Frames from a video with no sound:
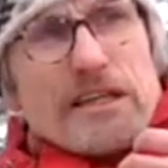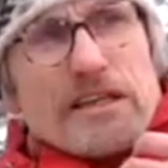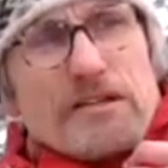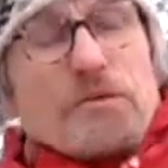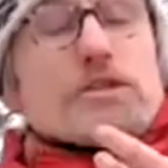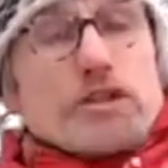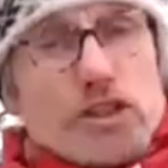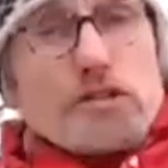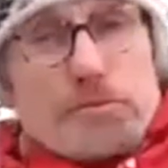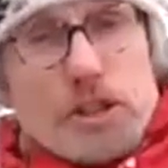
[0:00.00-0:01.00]
you well
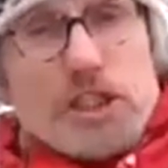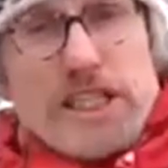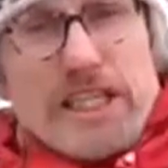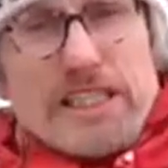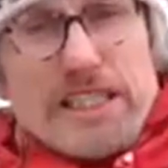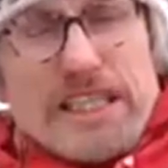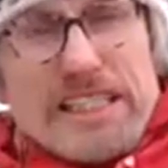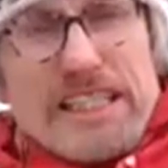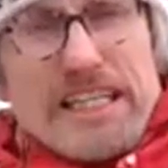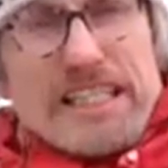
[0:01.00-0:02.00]
just appreciating
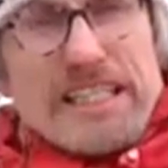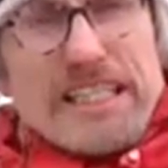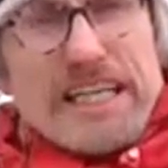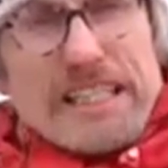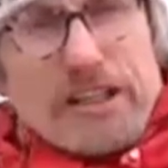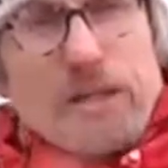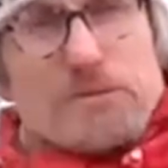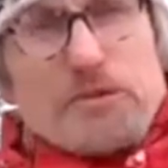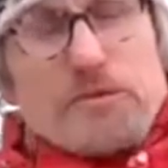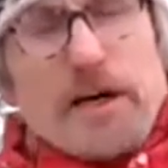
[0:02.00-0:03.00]
exactly that it
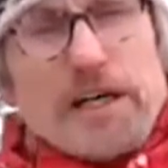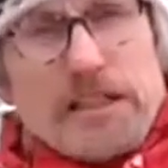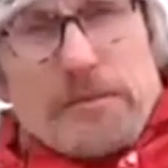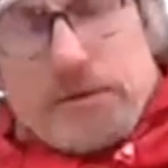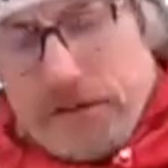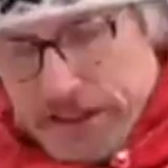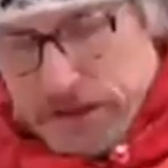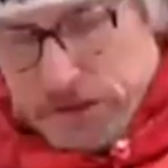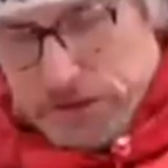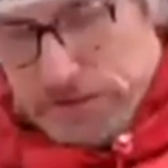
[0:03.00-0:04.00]
comes from our deeper values.